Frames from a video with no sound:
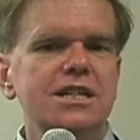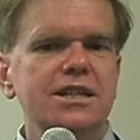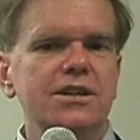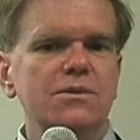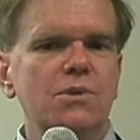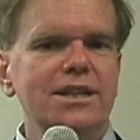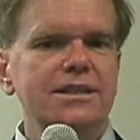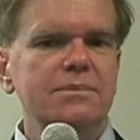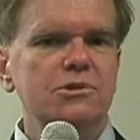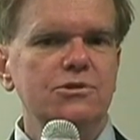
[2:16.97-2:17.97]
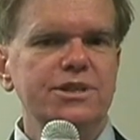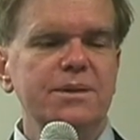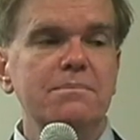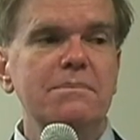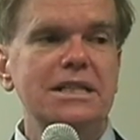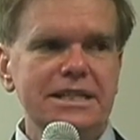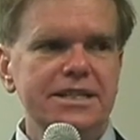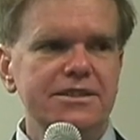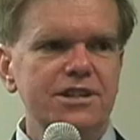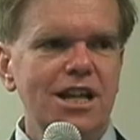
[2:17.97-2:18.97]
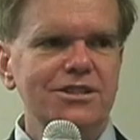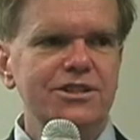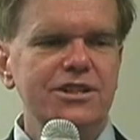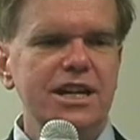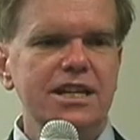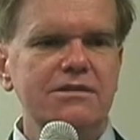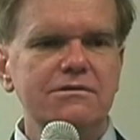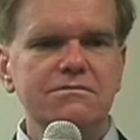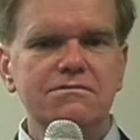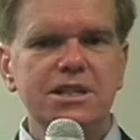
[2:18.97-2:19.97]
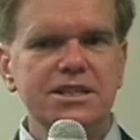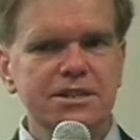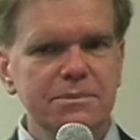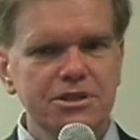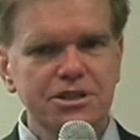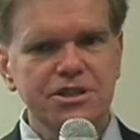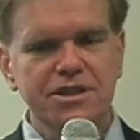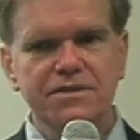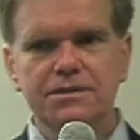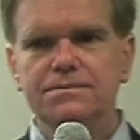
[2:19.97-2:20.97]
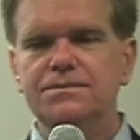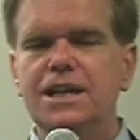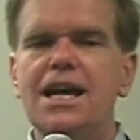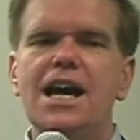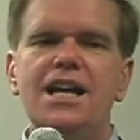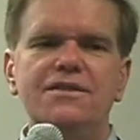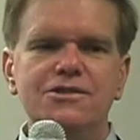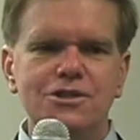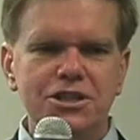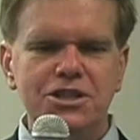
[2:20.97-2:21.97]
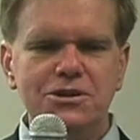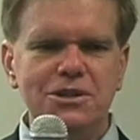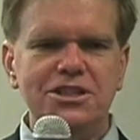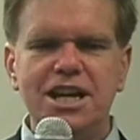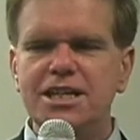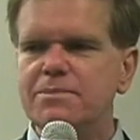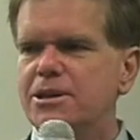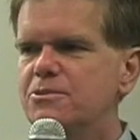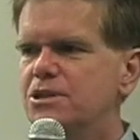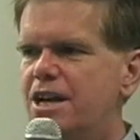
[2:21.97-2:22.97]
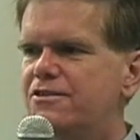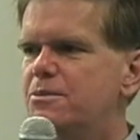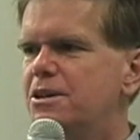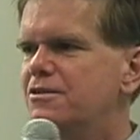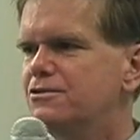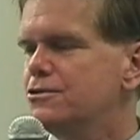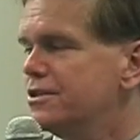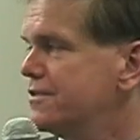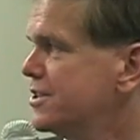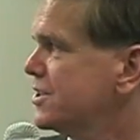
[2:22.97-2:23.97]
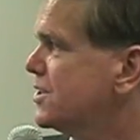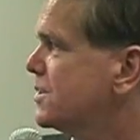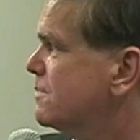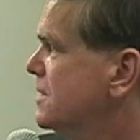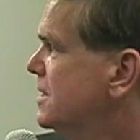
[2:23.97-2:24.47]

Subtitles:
They could wind up losing millions of dollars a day, or tens of millions even. And of course, the U.S. taxpayer will have to pay for all of this.